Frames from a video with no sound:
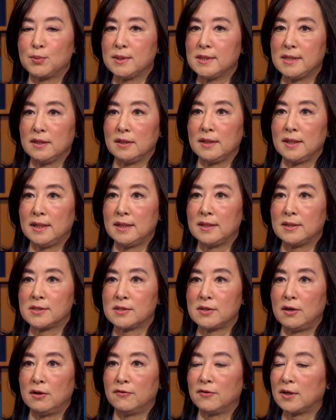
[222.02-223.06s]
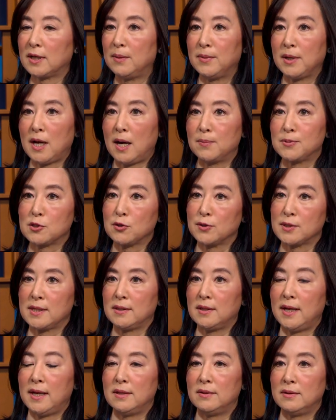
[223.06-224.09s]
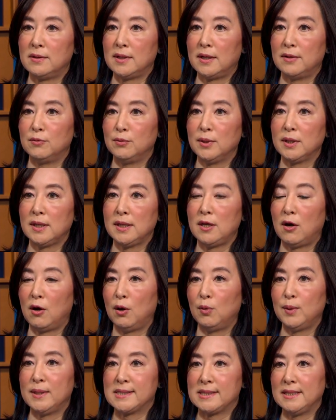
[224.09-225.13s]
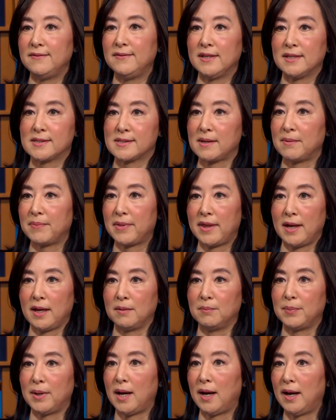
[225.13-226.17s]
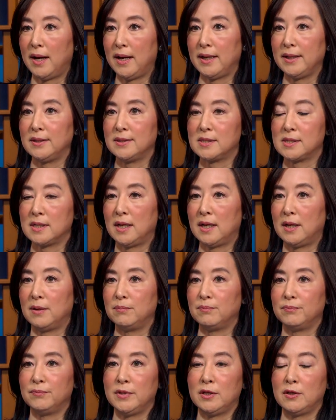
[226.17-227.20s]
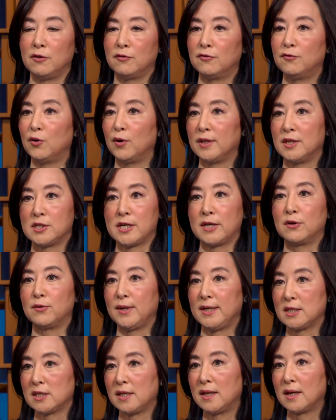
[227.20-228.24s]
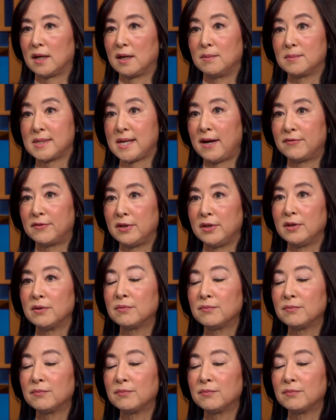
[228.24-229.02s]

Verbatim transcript: resilience, overcoming obstacles, and really always leaving something behind, for the generation that comes after you.